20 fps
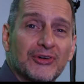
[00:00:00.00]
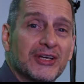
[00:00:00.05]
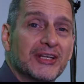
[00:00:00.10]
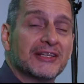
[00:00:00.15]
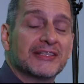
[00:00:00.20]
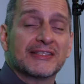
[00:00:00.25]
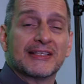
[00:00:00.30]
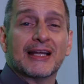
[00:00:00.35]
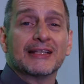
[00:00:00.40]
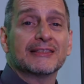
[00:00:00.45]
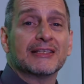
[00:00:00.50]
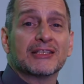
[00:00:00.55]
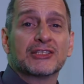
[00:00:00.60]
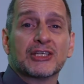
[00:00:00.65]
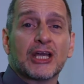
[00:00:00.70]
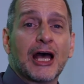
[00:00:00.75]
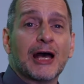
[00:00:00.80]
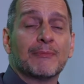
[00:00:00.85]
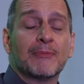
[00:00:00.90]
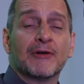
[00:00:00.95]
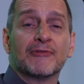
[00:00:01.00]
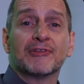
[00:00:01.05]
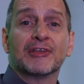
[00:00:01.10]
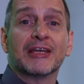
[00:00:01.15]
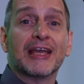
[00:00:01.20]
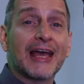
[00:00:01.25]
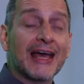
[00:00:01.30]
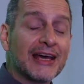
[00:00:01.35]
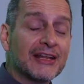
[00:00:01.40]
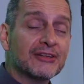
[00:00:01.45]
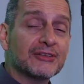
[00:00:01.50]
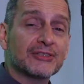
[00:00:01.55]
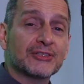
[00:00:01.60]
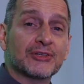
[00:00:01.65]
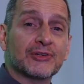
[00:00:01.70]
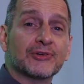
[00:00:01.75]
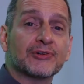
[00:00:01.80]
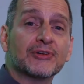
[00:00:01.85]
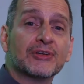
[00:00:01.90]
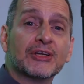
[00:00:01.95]
It is not the job of the
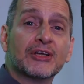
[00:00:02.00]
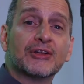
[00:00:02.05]
editor